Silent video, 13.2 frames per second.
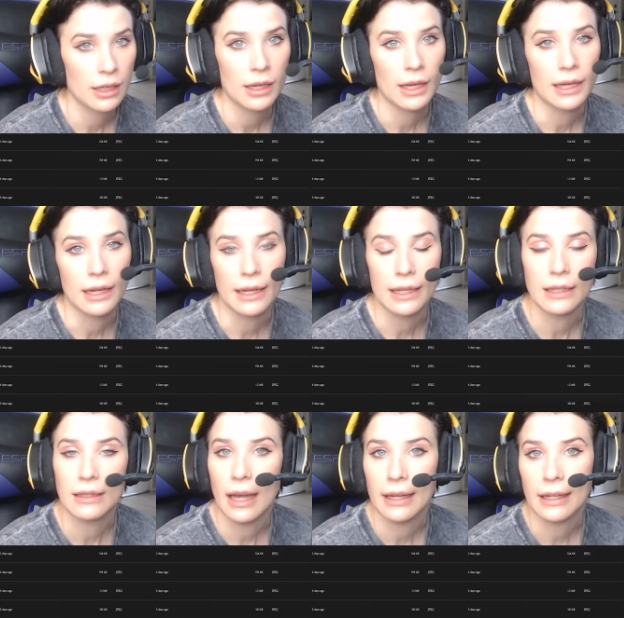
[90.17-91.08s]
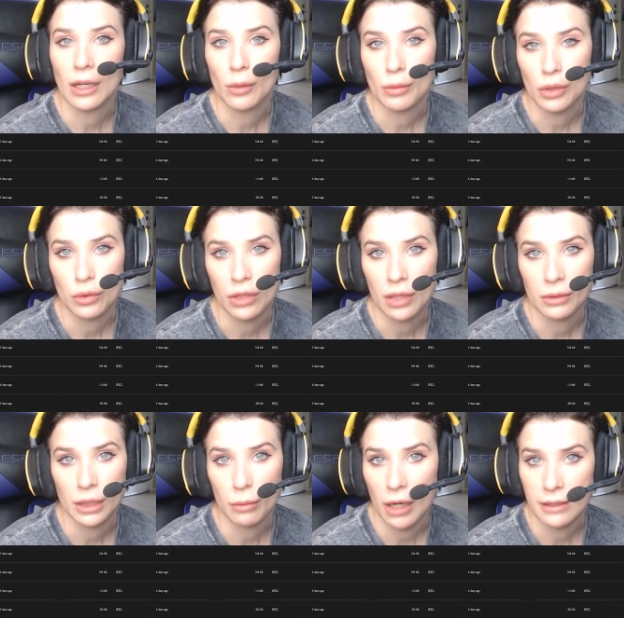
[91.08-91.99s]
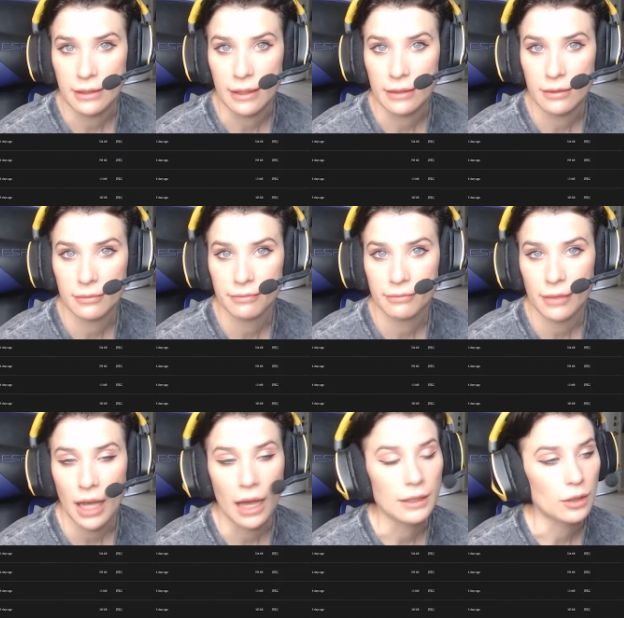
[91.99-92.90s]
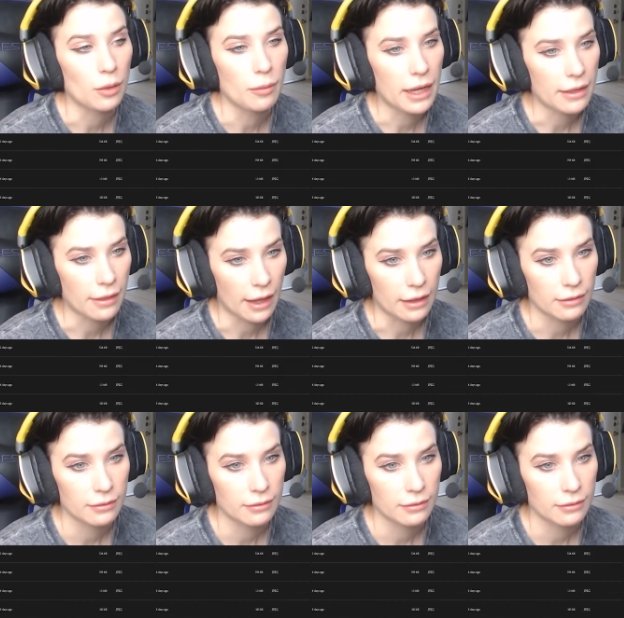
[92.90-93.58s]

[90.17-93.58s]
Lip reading: and I can kind of help you along with the process. I don't mind that.